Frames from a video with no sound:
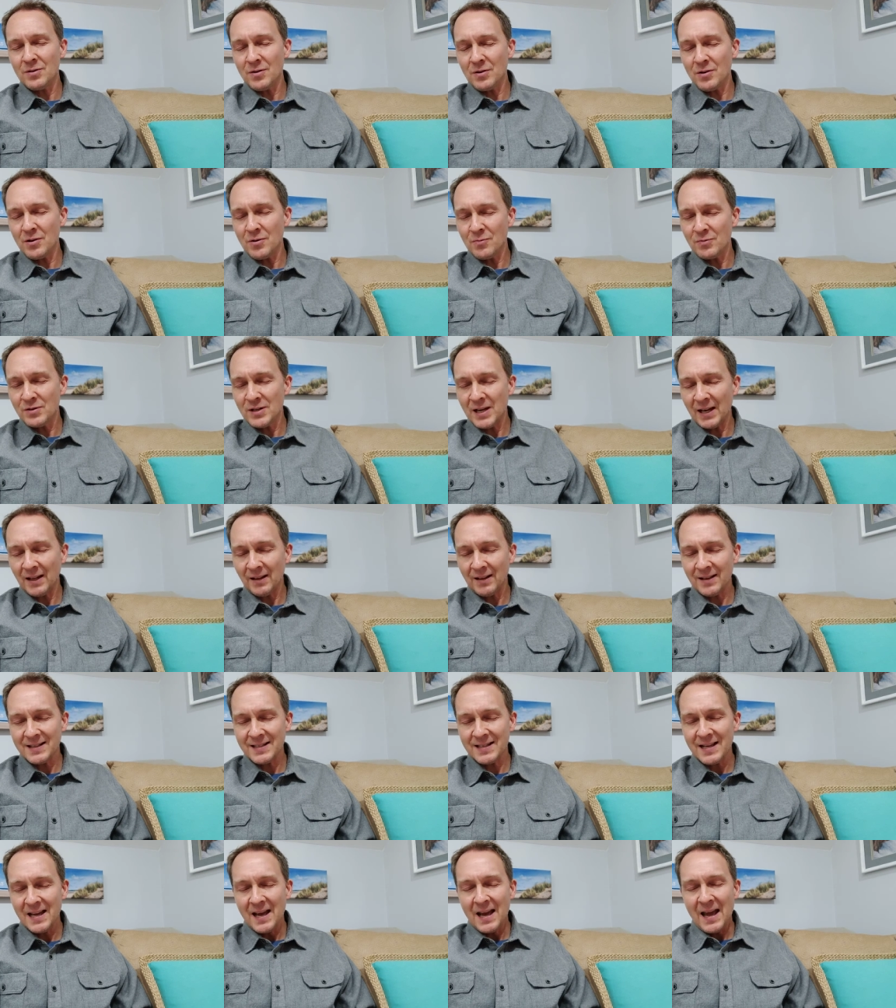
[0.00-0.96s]
you
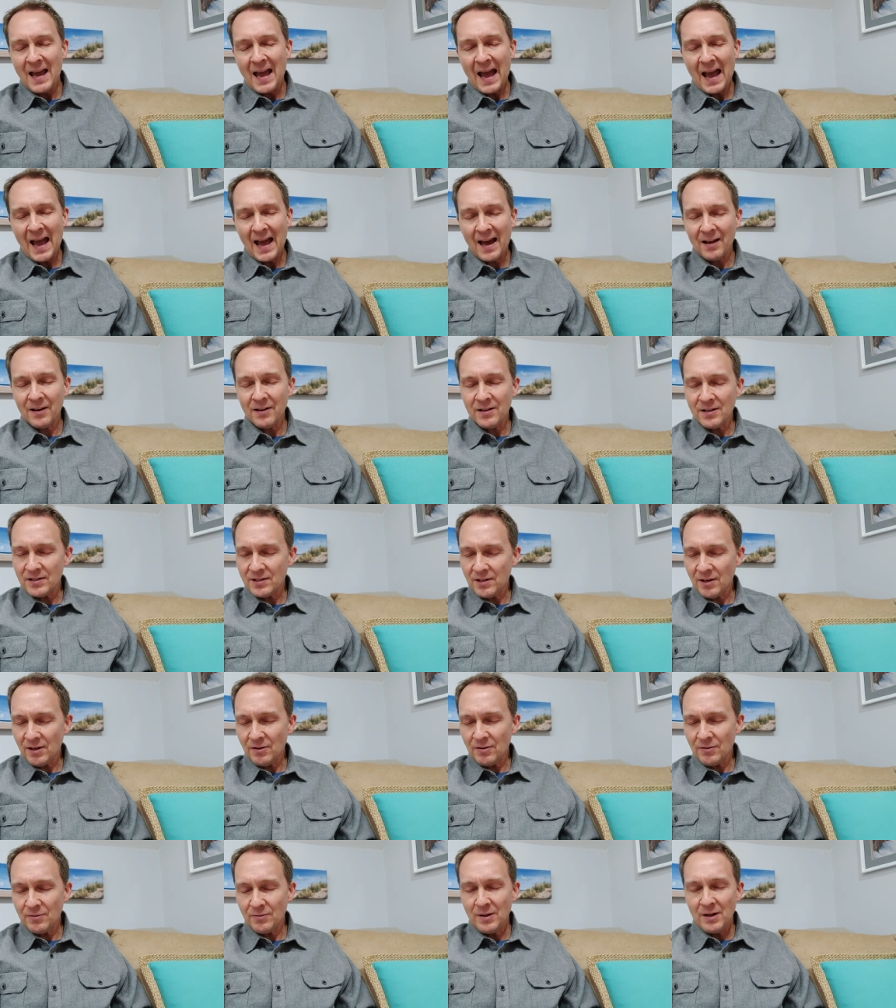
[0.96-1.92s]
tell us how to
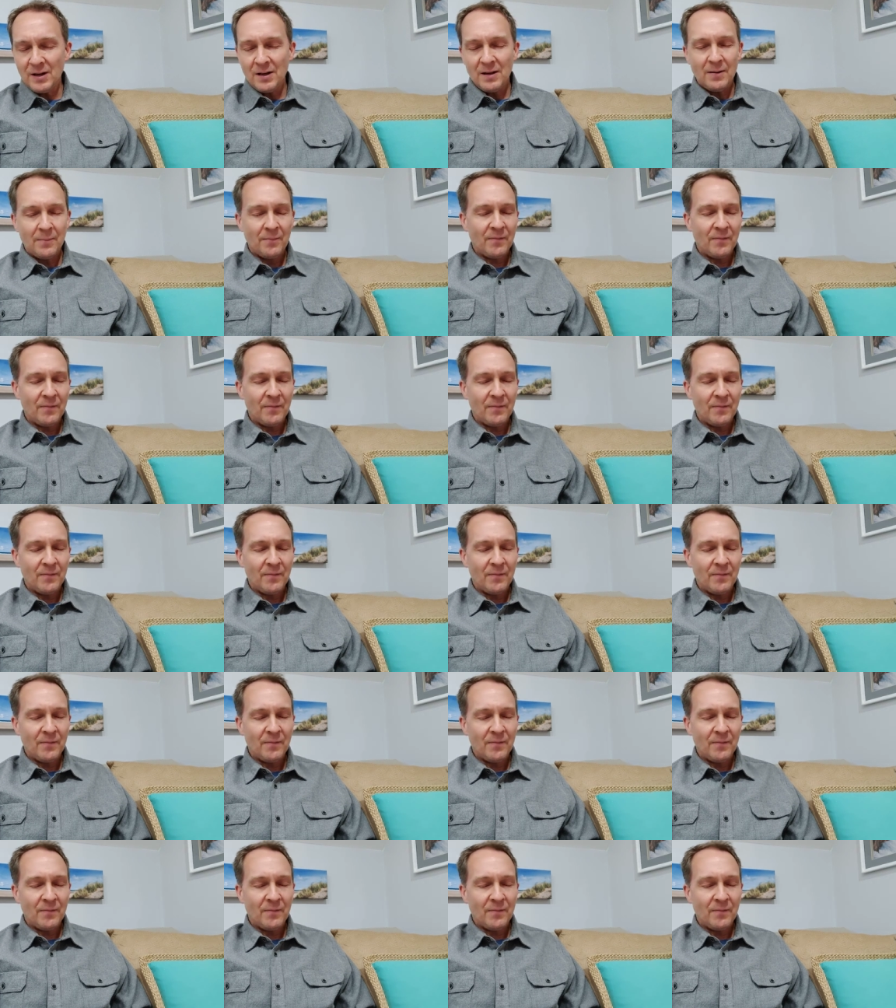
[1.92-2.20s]
sow,